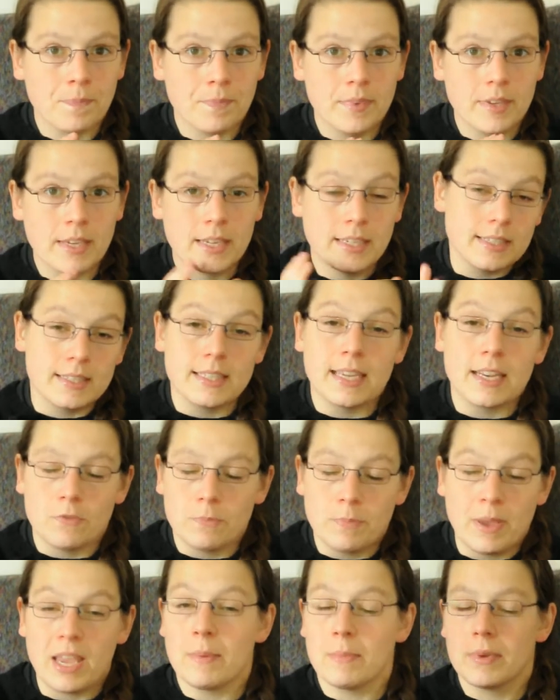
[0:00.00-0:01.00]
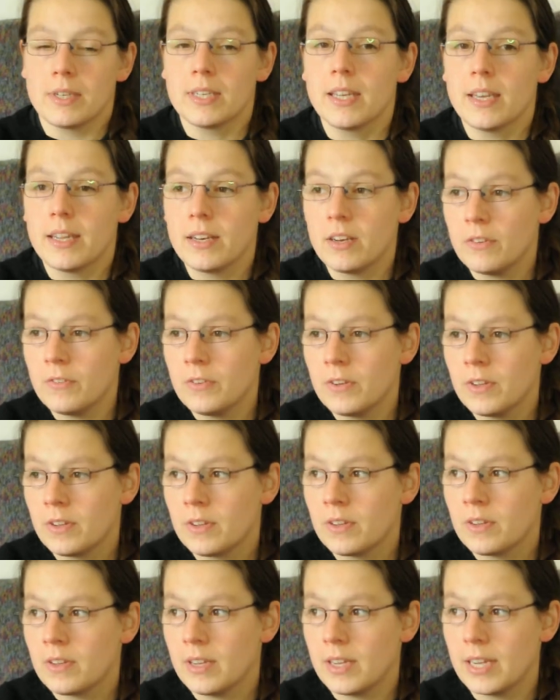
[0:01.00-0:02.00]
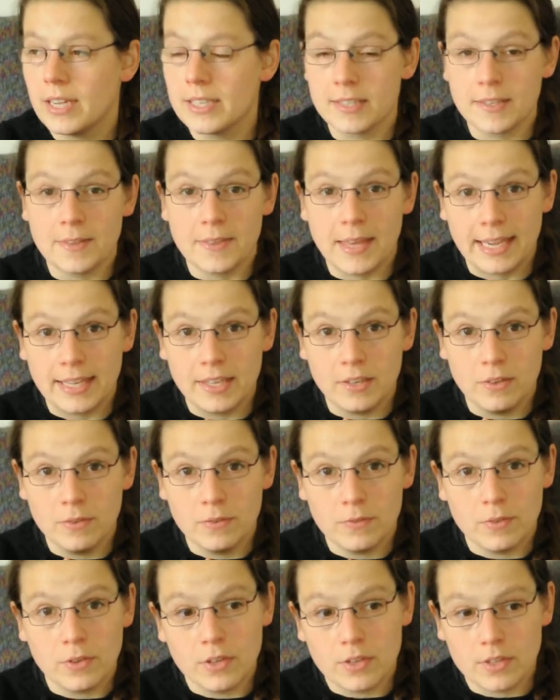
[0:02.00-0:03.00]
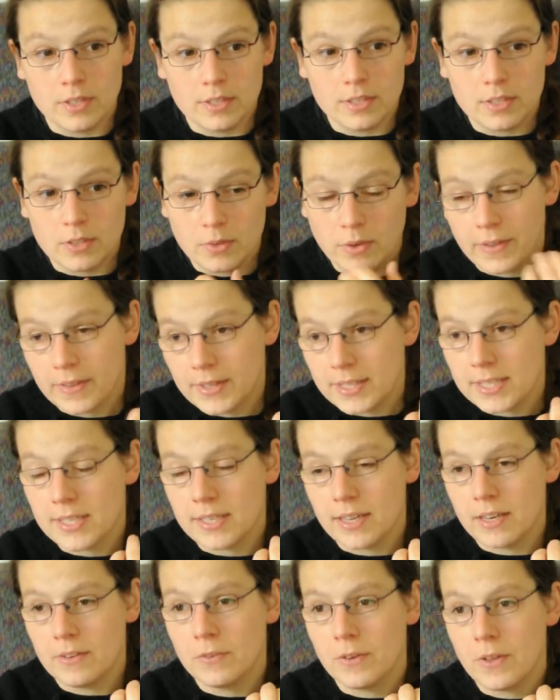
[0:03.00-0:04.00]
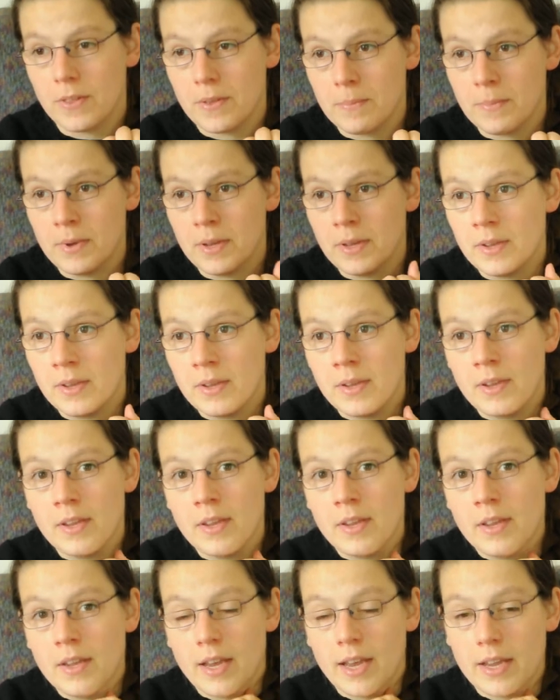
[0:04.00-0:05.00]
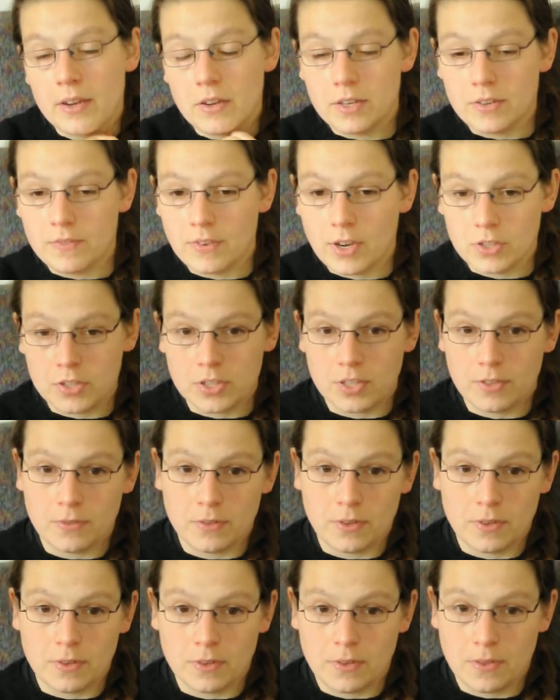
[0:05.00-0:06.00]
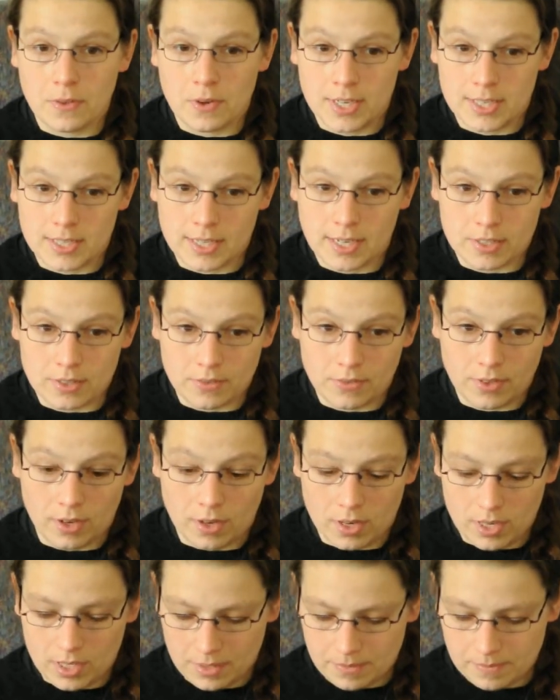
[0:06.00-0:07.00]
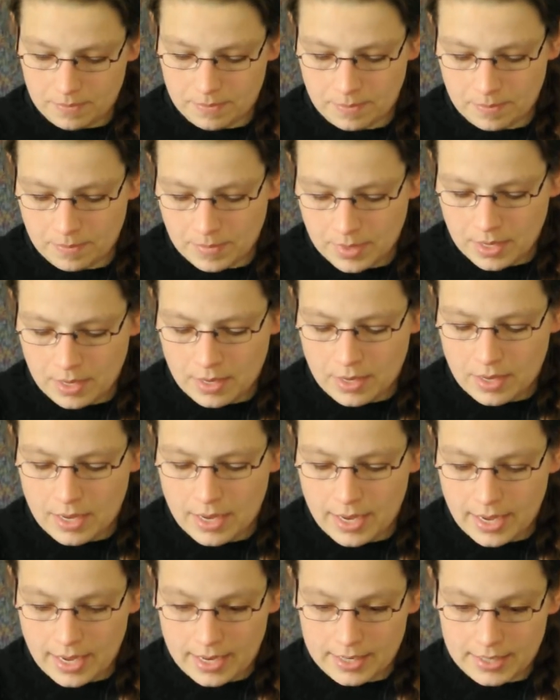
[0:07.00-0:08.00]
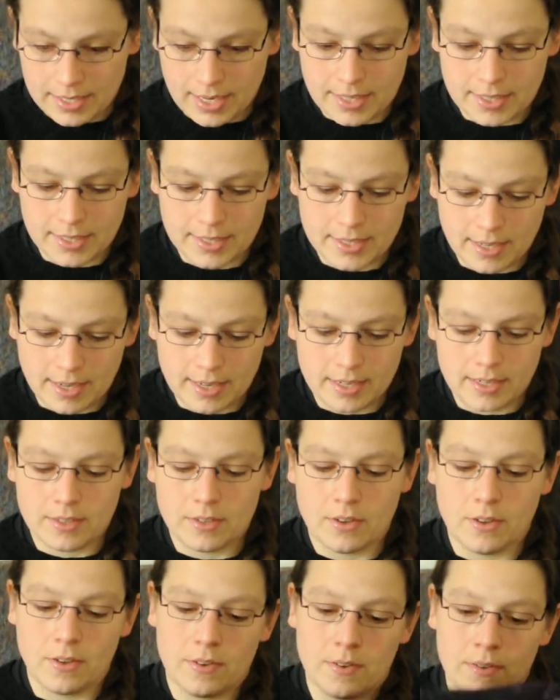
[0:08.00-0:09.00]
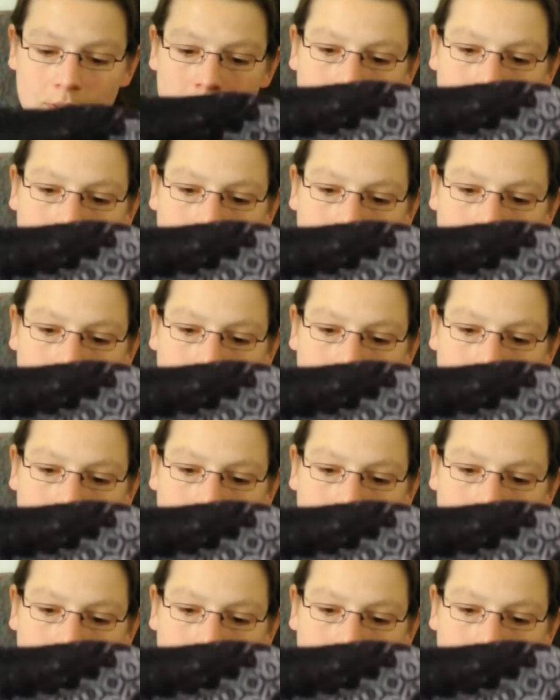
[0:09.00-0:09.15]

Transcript: instead of payment, kind of, as a thank you for doing the design for them. I got a voucher for 3 skeins of yarn, and I decided on